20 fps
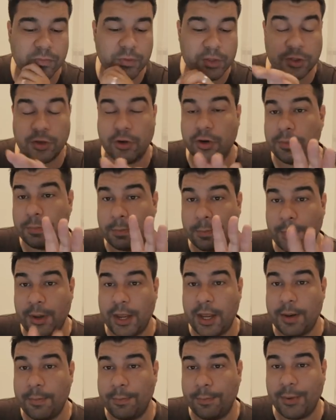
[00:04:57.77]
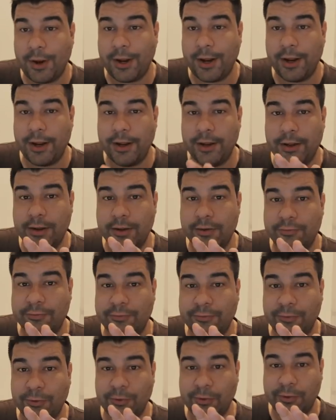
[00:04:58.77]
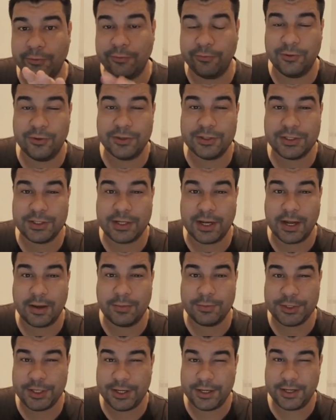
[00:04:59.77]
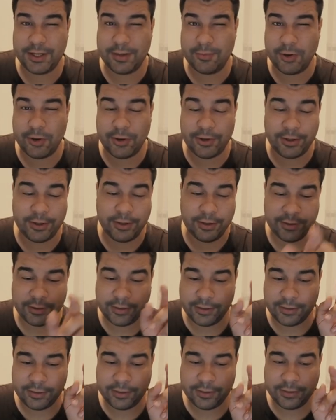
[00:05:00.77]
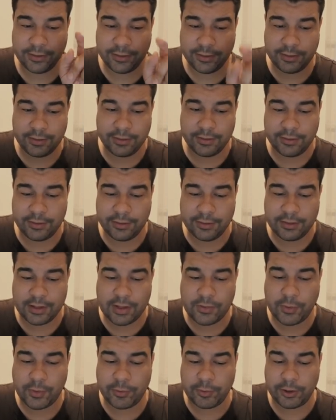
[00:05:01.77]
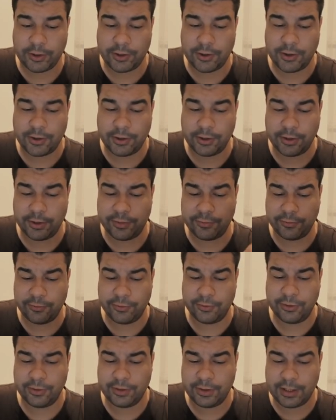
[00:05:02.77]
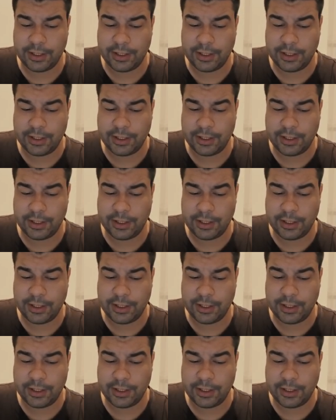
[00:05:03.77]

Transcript: So not a bad buy if you're a first time JDM owner. It's probably the car to go for.